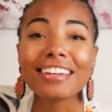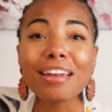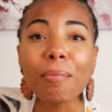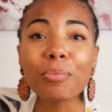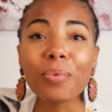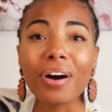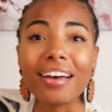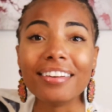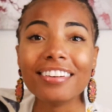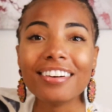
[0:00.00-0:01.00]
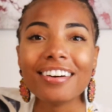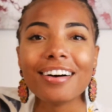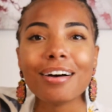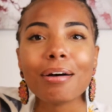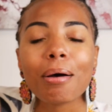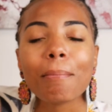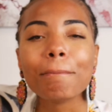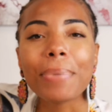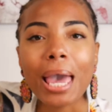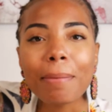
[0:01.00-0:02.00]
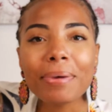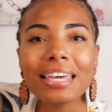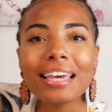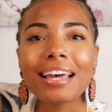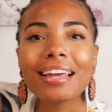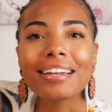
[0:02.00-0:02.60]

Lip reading: Number one, baby